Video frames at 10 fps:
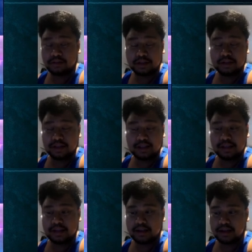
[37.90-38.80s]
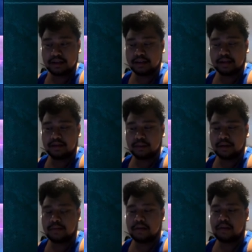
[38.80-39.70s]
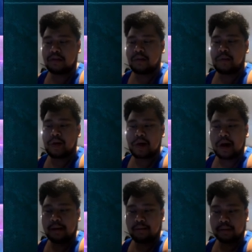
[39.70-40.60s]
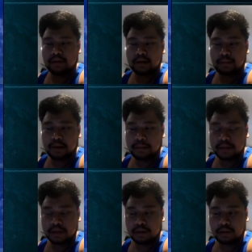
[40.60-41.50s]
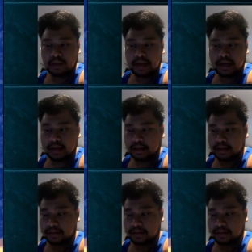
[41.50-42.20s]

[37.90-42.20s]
Giratina, a safe swap, and both Abomasnow and